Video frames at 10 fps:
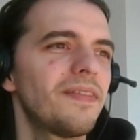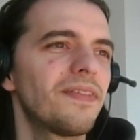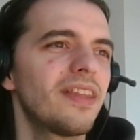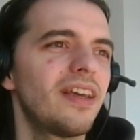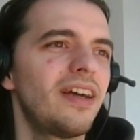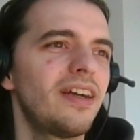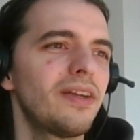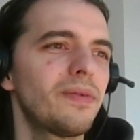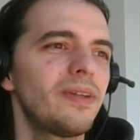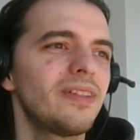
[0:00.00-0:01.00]
I
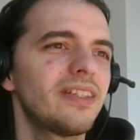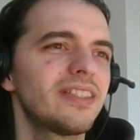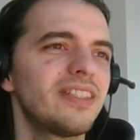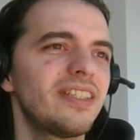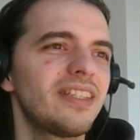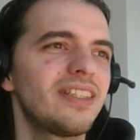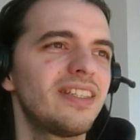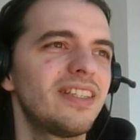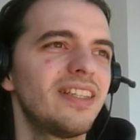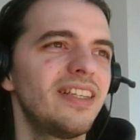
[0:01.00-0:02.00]
realized that
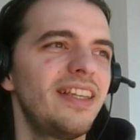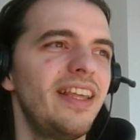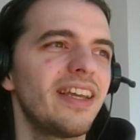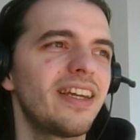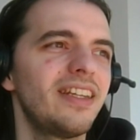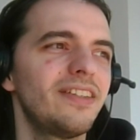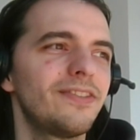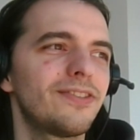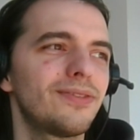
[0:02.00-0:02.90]
that kind of